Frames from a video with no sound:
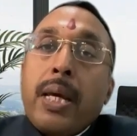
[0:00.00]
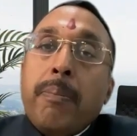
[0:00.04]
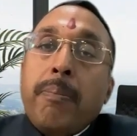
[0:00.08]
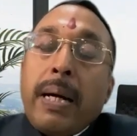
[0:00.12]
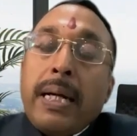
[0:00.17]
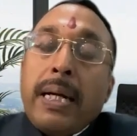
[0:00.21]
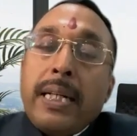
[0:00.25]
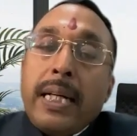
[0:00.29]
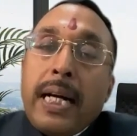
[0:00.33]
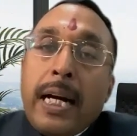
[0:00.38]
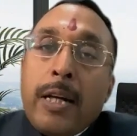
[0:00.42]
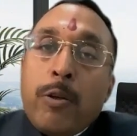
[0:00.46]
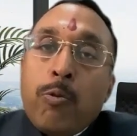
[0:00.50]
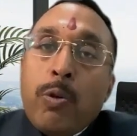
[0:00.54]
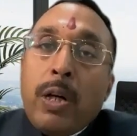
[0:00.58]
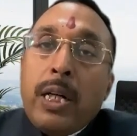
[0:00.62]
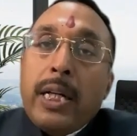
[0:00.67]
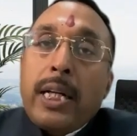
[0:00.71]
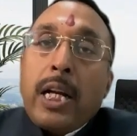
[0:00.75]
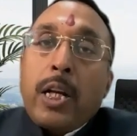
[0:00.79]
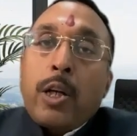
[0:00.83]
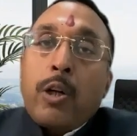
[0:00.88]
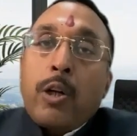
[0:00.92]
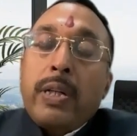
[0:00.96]
my
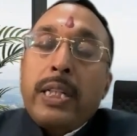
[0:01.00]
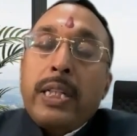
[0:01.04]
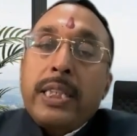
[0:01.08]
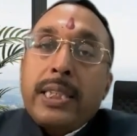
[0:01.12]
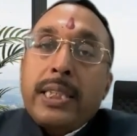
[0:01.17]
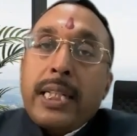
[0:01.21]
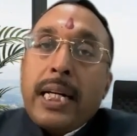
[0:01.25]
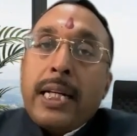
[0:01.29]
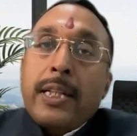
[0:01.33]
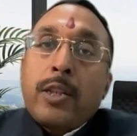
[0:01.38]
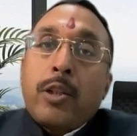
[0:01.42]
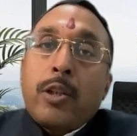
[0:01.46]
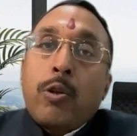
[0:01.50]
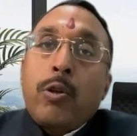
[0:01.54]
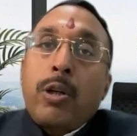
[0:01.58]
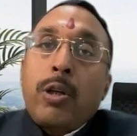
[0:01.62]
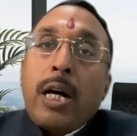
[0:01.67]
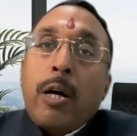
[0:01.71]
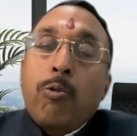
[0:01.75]
annual turnover is 10 crore.